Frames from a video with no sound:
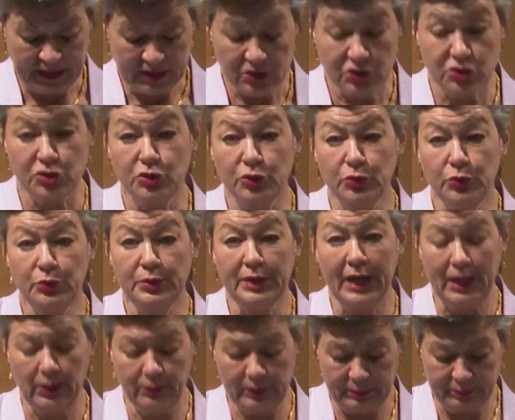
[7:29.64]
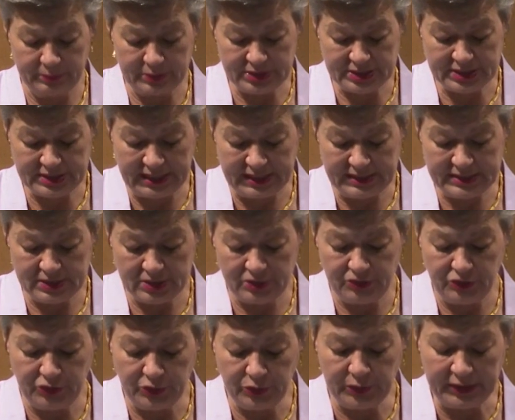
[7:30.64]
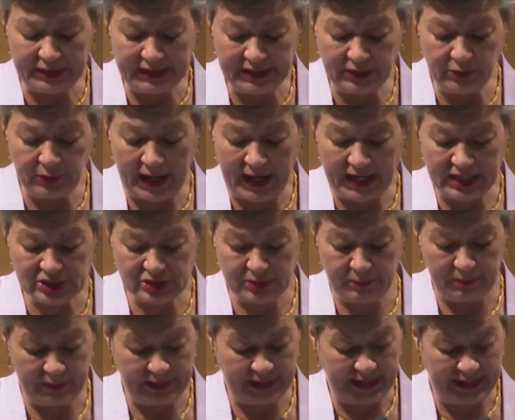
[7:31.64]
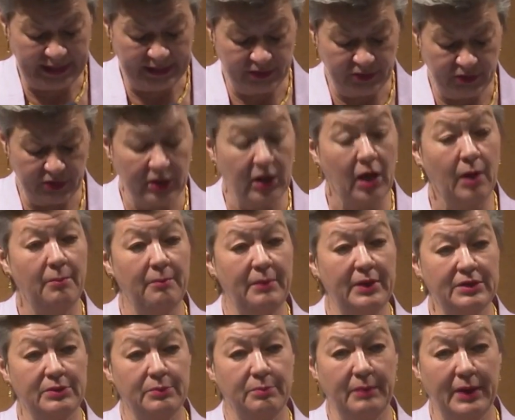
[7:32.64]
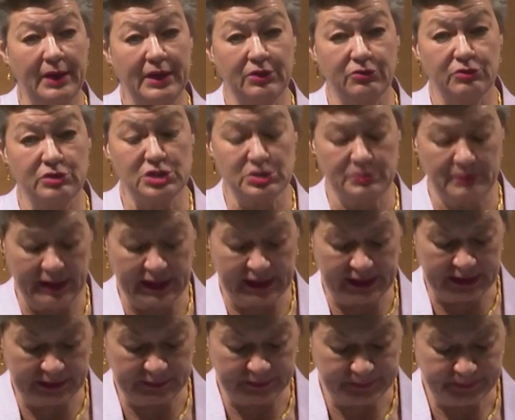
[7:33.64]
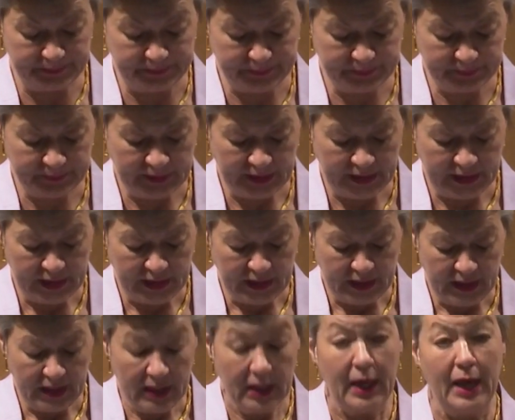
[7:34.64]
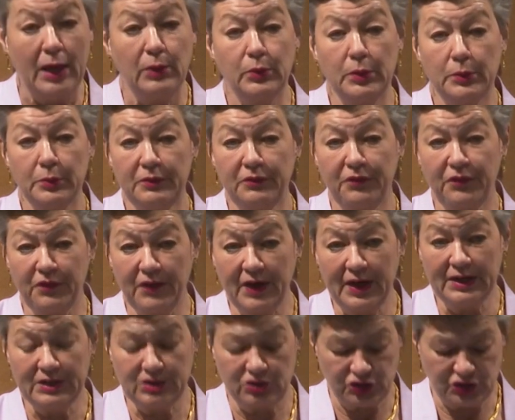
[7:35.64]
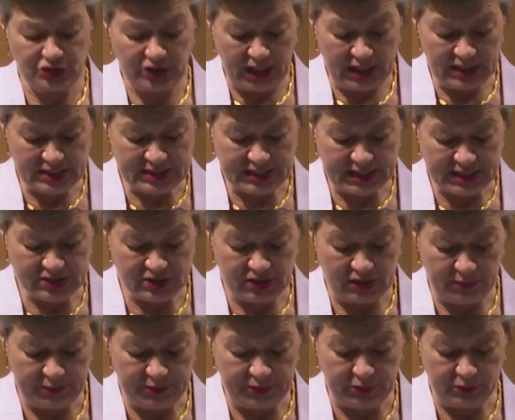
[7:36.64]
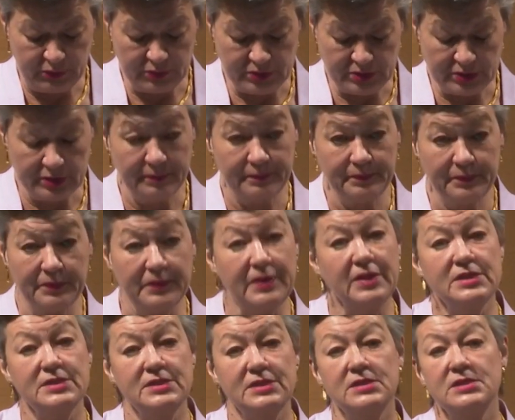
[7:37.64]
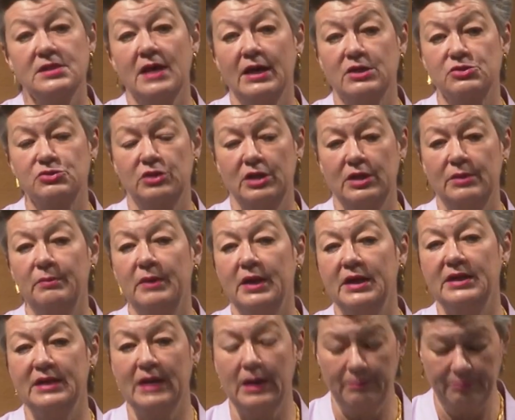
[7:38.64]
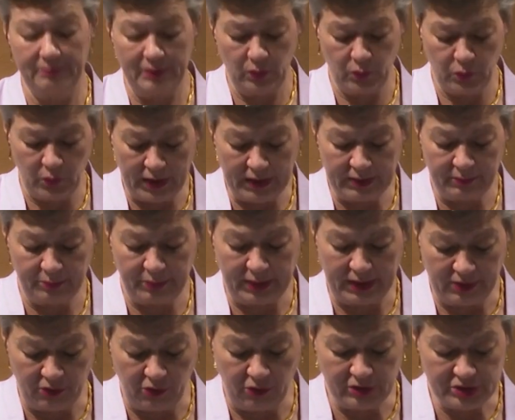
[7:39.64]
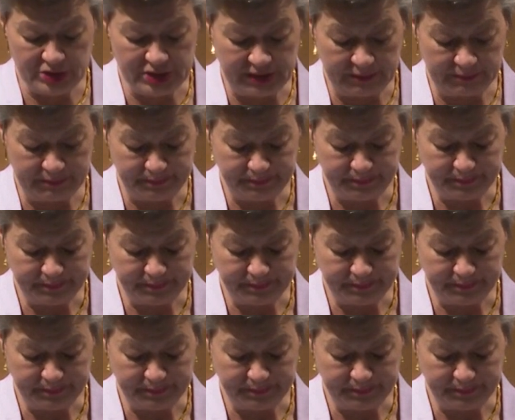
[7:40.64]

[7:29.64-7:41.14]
Soon, I will present a new EU action plan to combat migrant smuggling. And we will fight child sexual abuse. This is actually my number one priority.